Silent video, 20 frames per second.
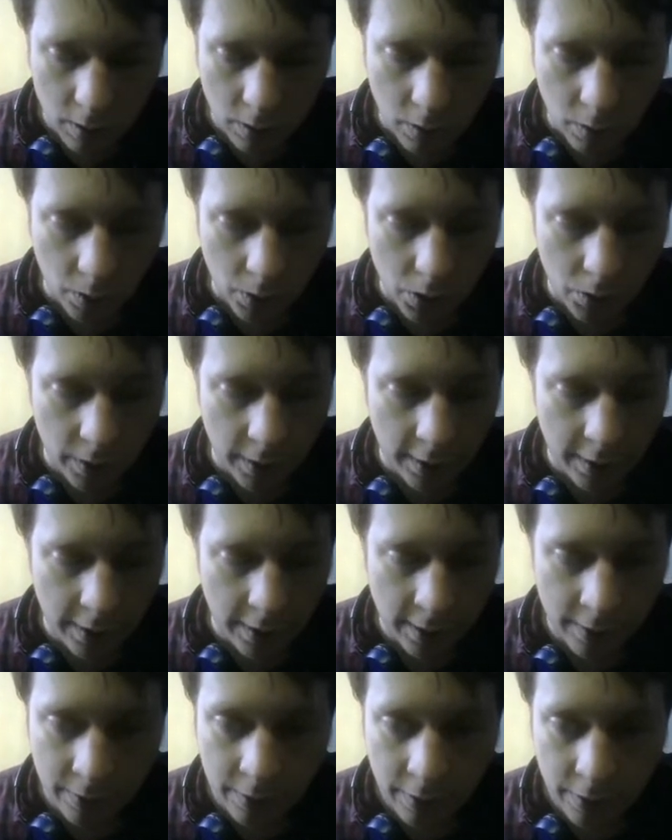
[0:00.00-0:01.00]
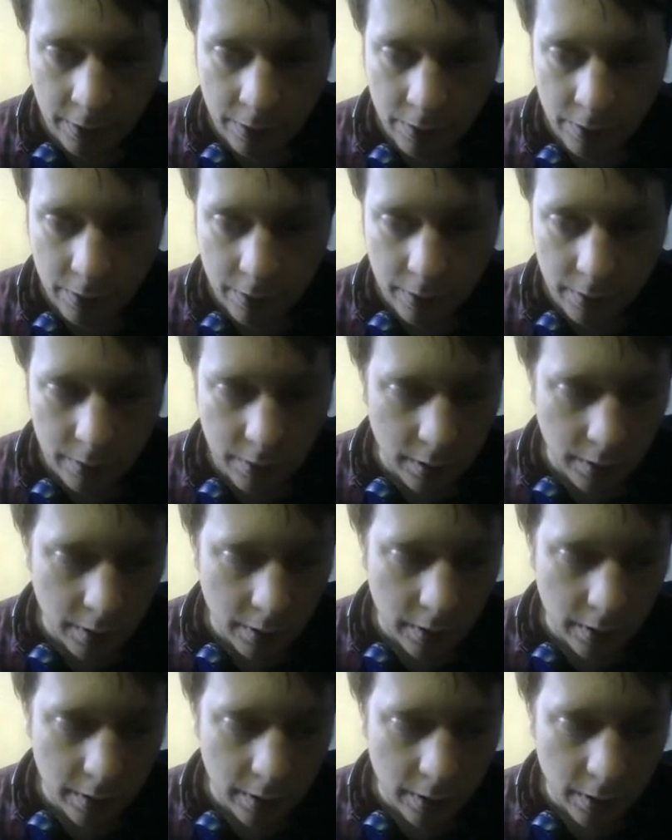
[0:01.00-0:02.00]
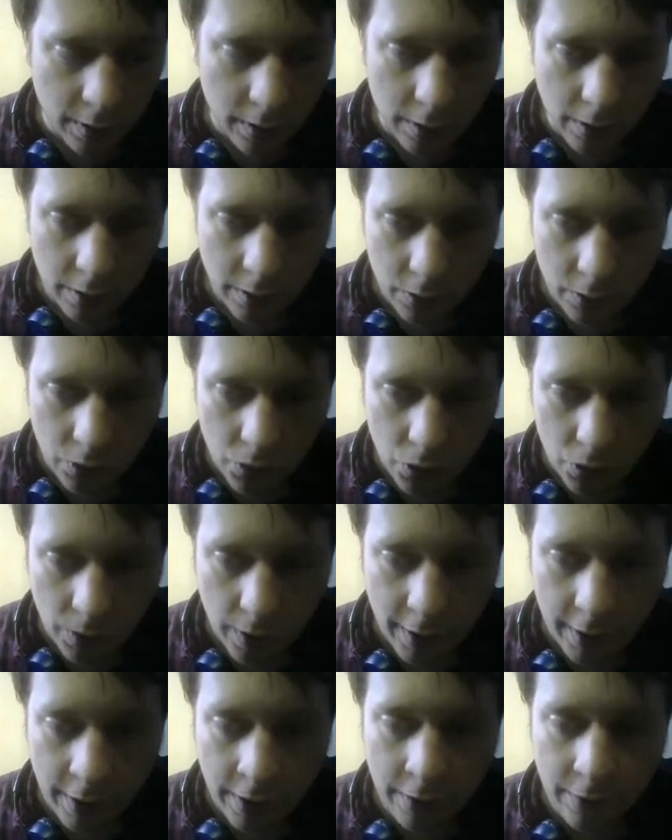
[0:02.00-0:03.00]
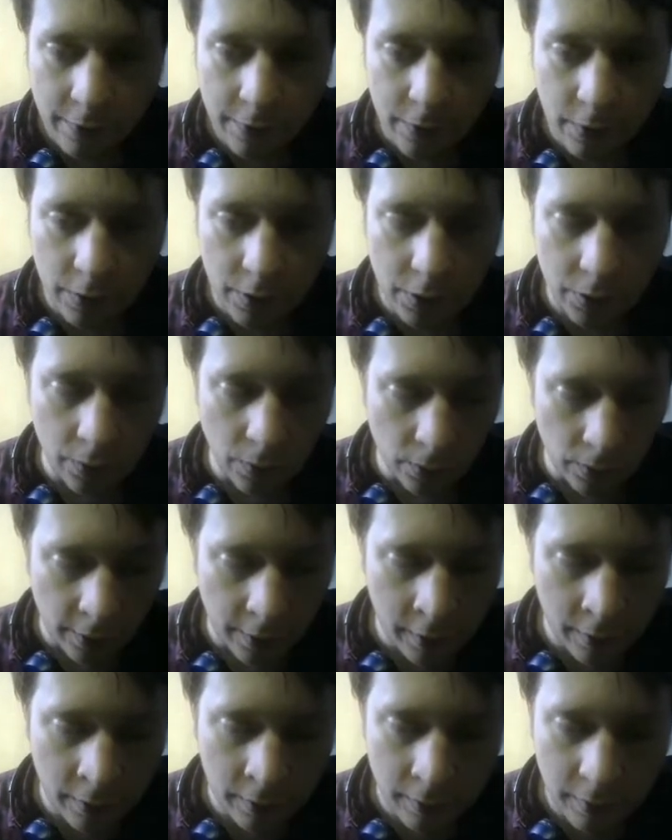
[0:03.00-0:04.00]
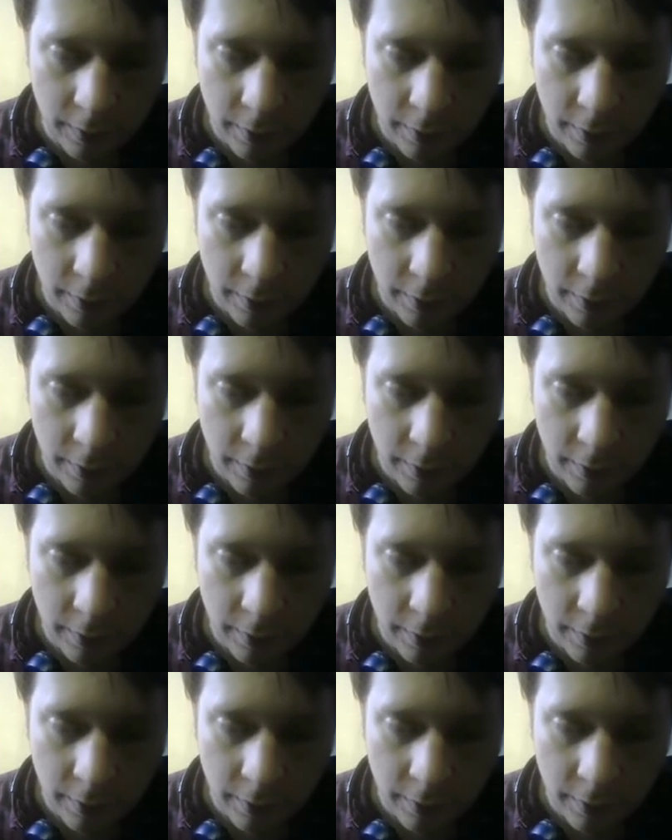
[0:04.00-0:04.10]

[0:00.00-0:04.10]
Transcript: which we can now use and trade for 2 oil.